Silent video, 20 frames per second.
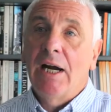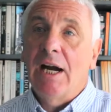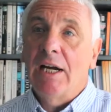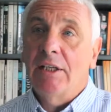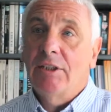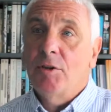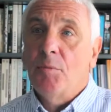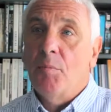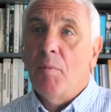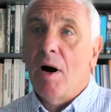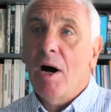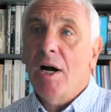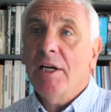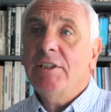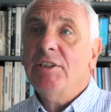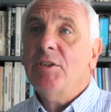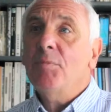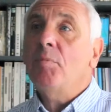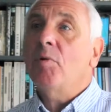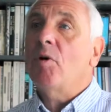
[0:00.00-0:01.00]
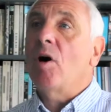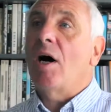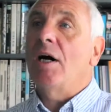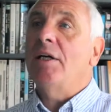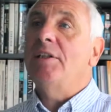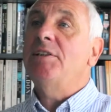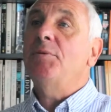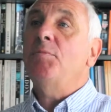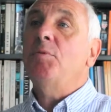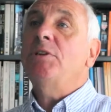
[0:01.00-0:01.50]
and to my
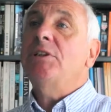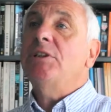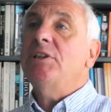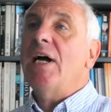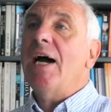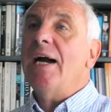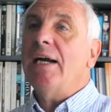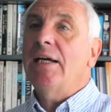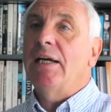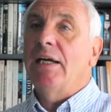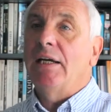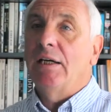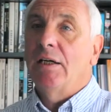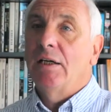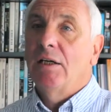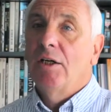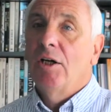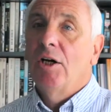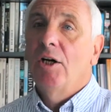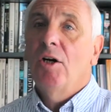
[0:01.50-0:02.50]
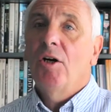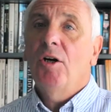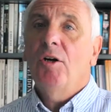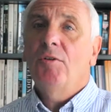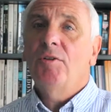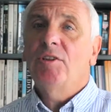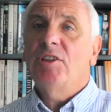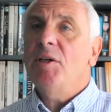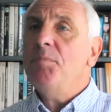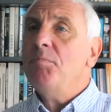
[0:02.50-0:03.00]
surprise it was Tacchi,
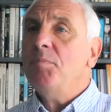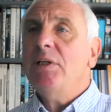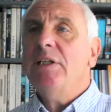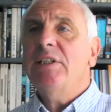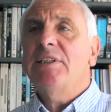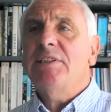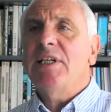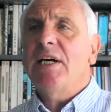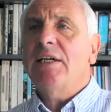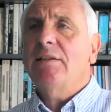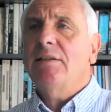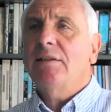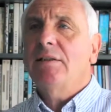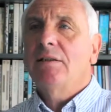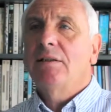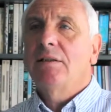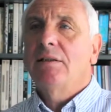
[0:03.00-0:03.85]
who simply said,